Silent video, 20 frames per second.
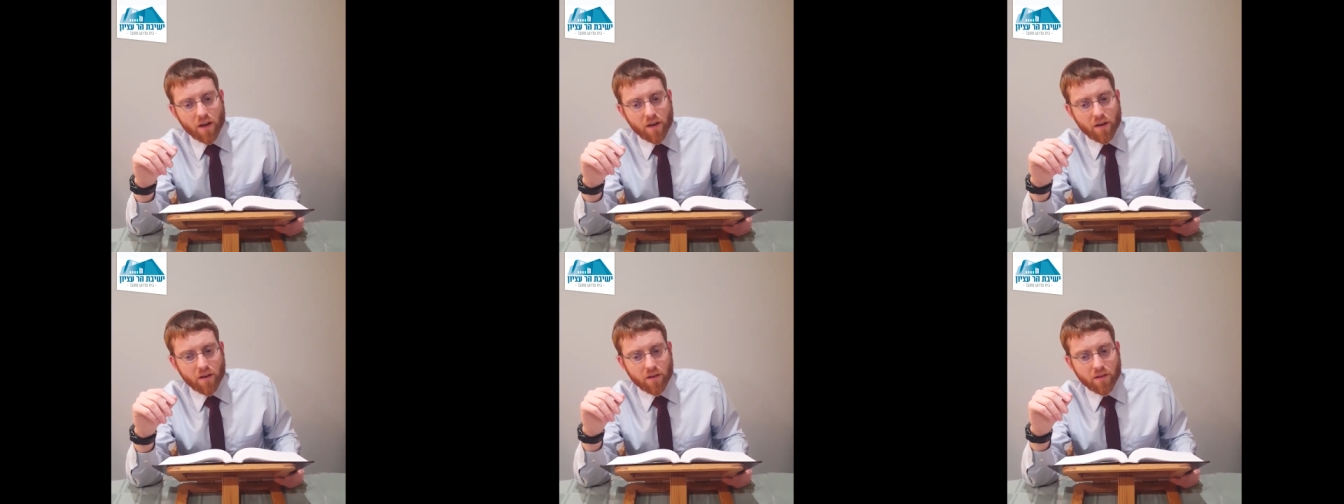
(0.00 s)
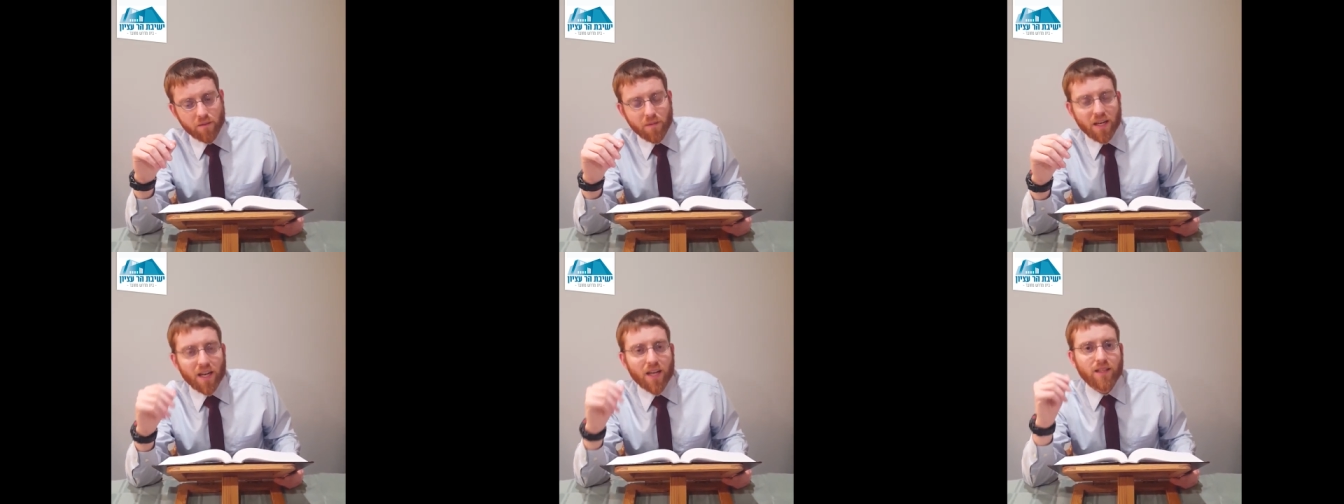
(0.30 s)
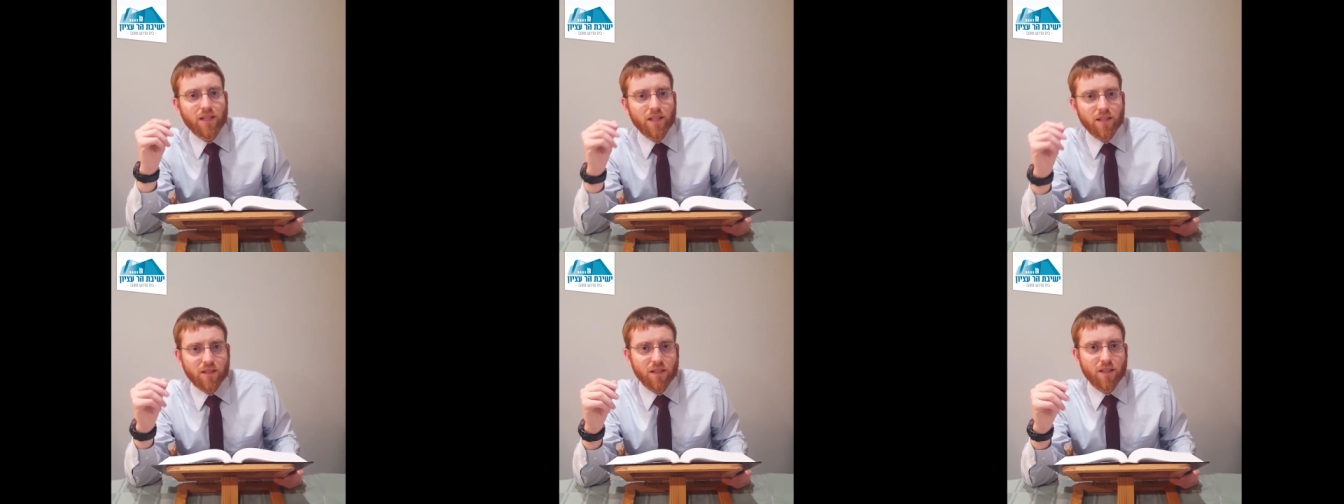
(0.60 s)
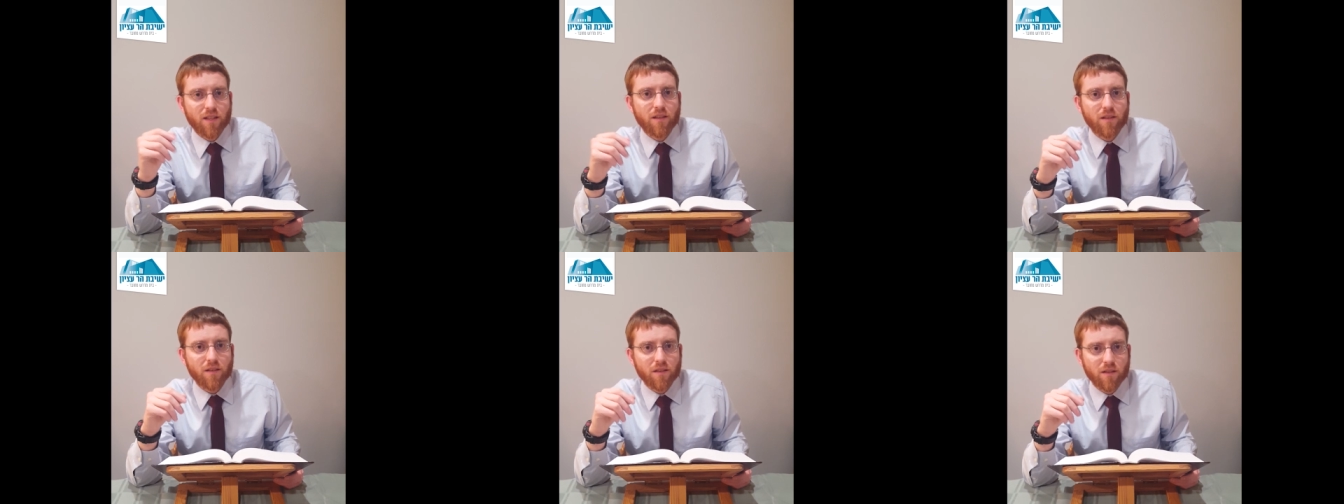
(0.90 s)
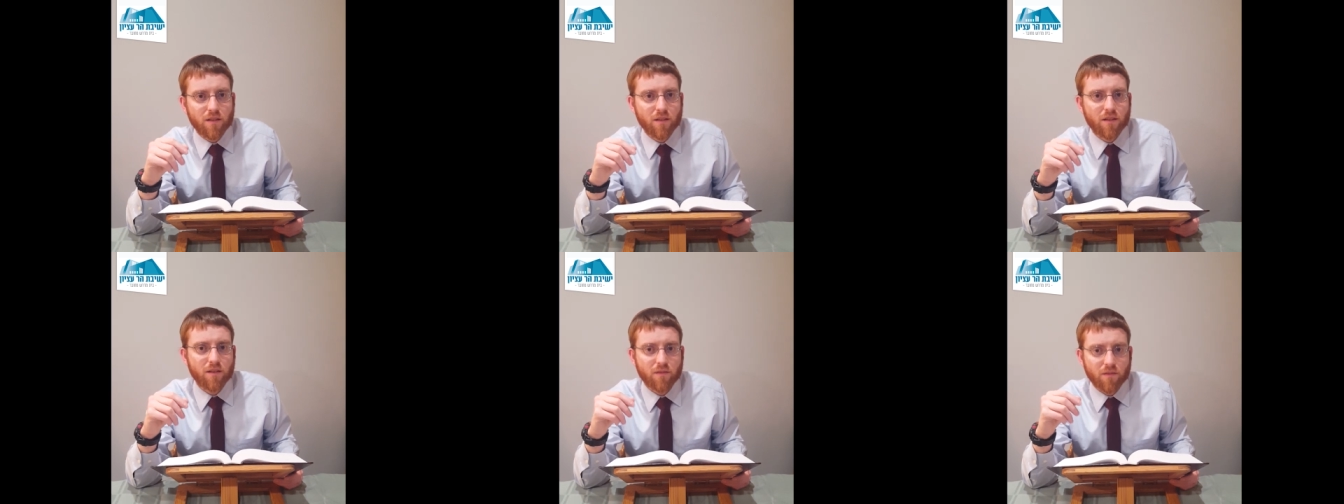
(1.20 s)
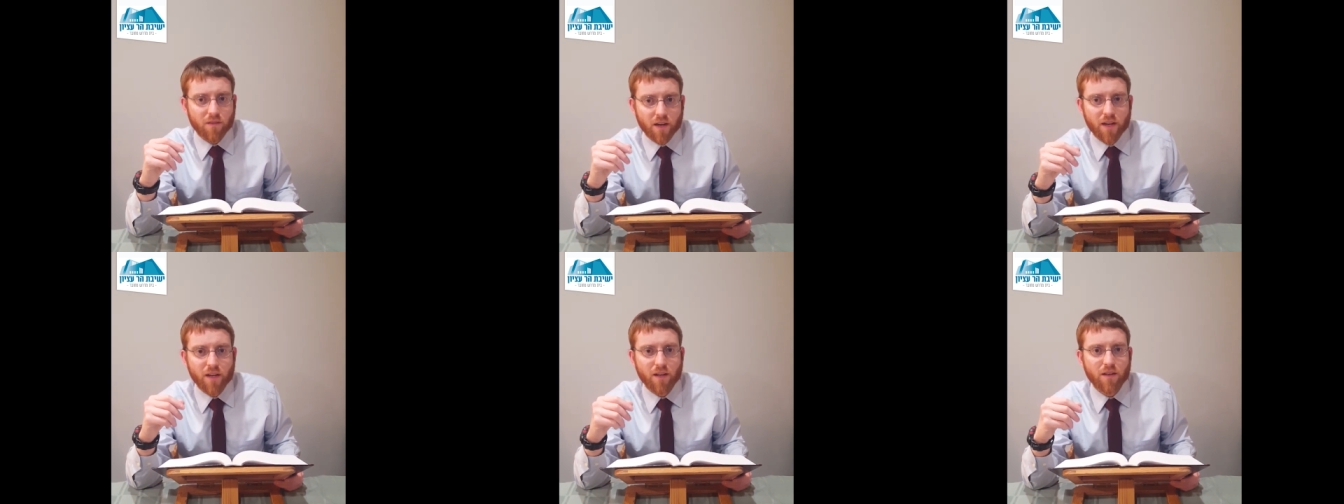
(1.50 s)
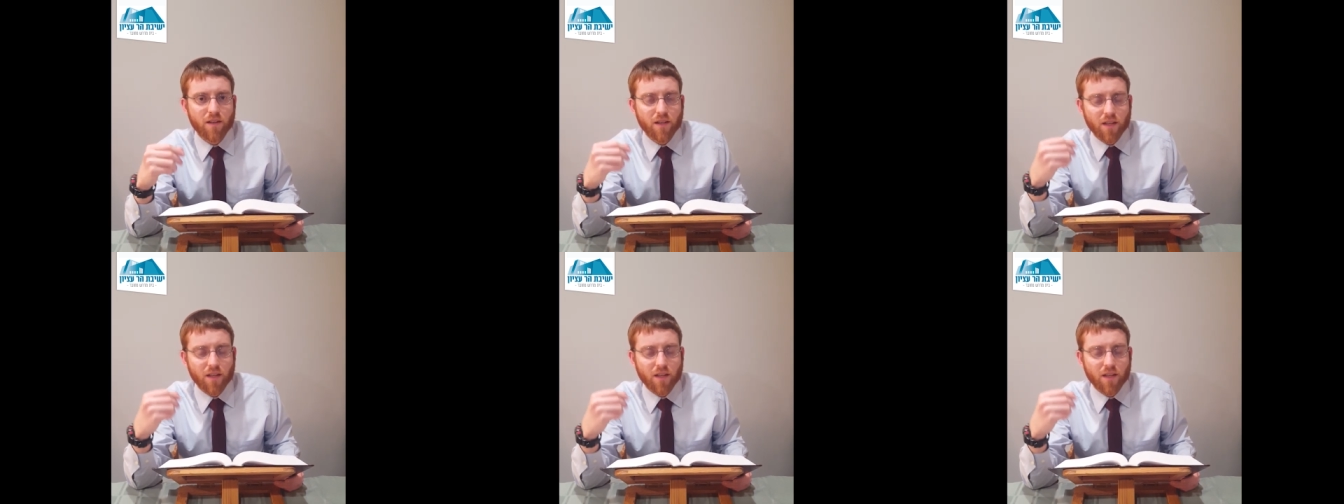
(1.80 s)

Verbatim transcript: And midat hadin, right?